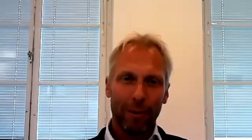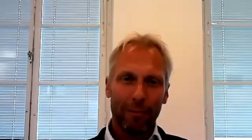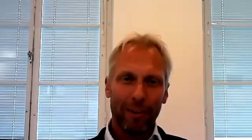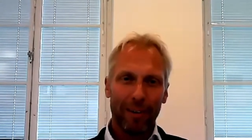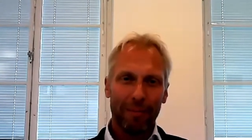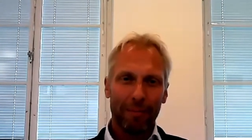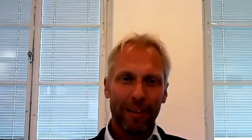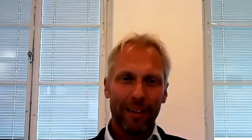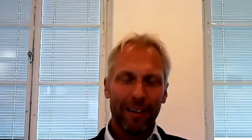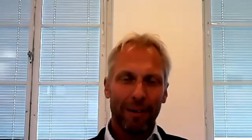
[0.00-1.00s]
a very
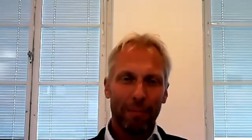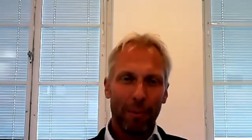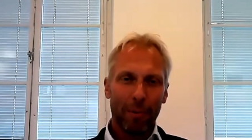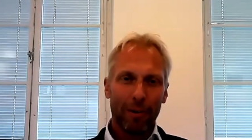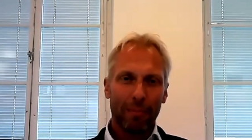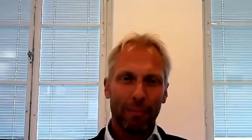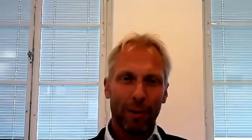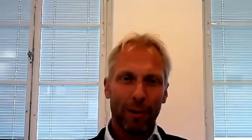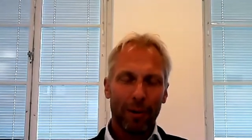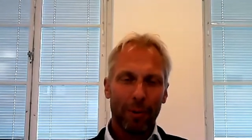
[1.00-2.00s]
important
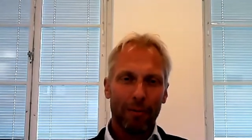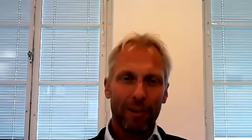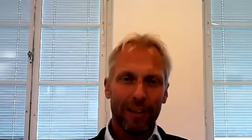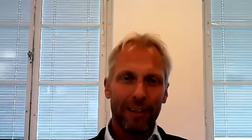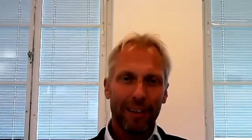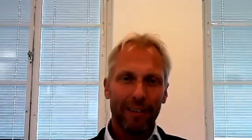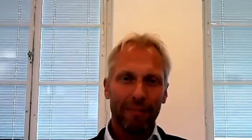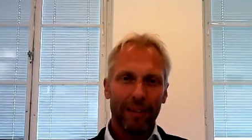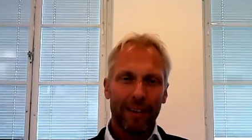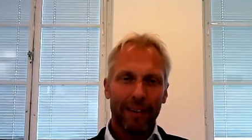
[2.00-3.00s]
part of our DNA
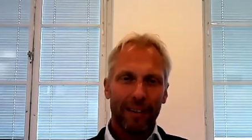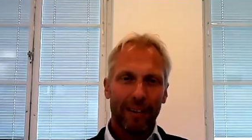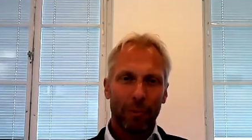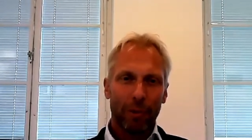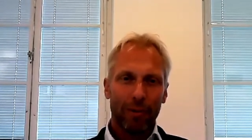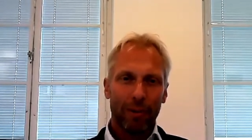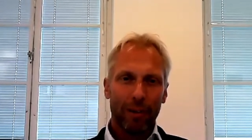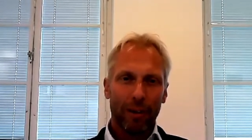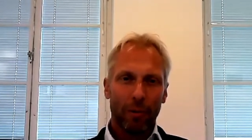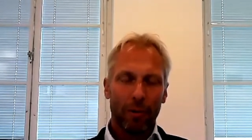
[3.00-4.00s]
that we
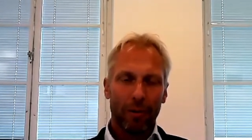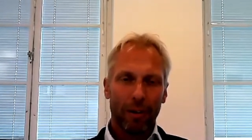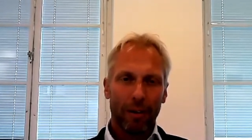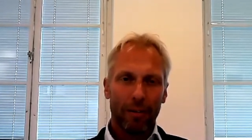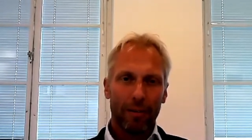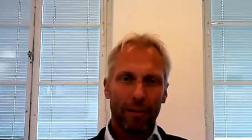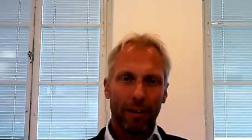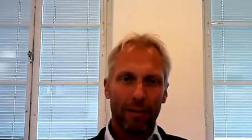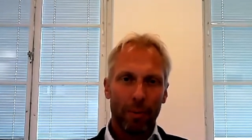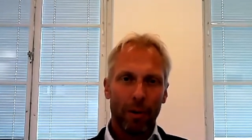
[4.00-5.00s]
see ourselves
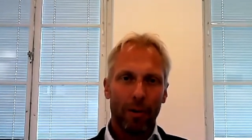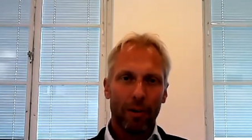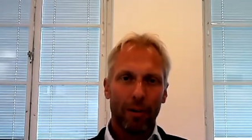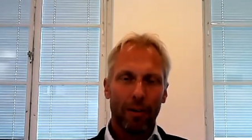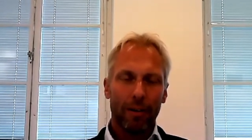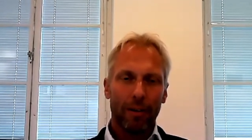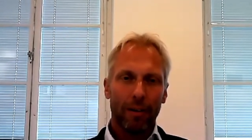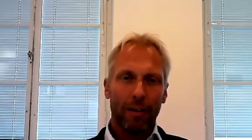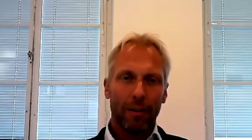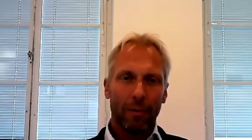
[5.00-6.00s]
as a partner
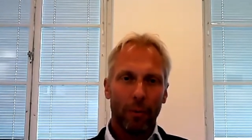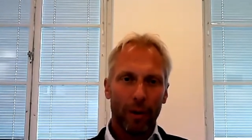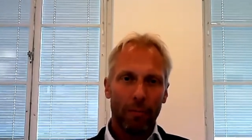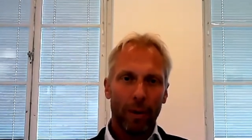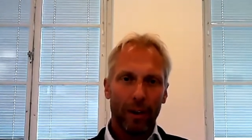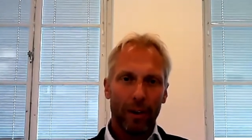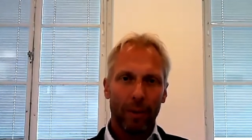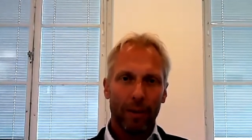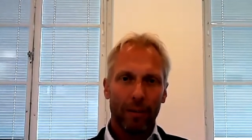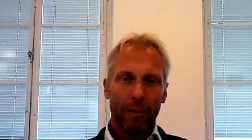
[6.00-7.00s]
with
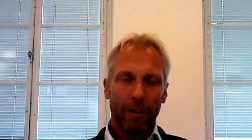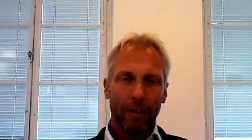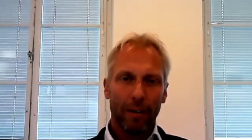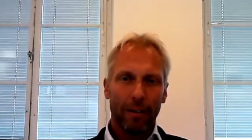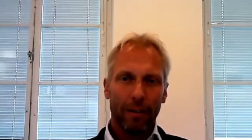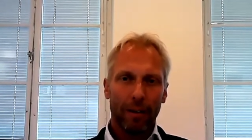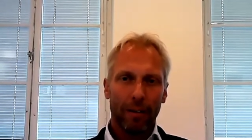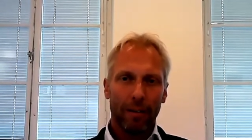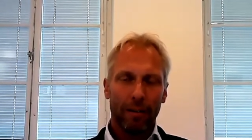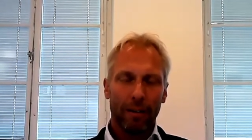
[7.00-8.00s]
management. Uh,
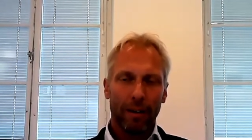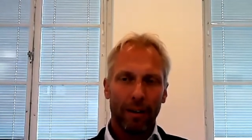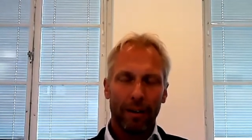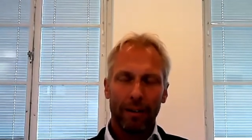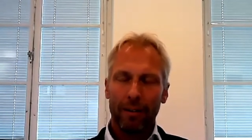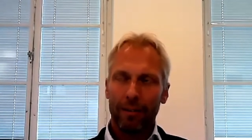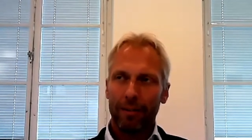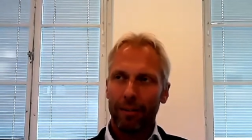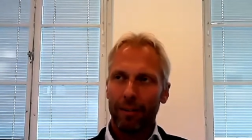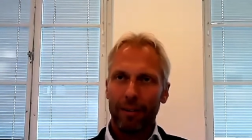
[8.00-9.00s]
and I, I, can just
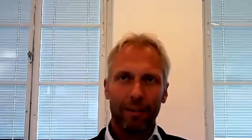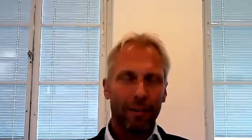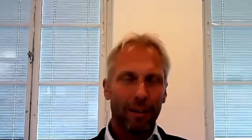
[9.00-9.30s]
see that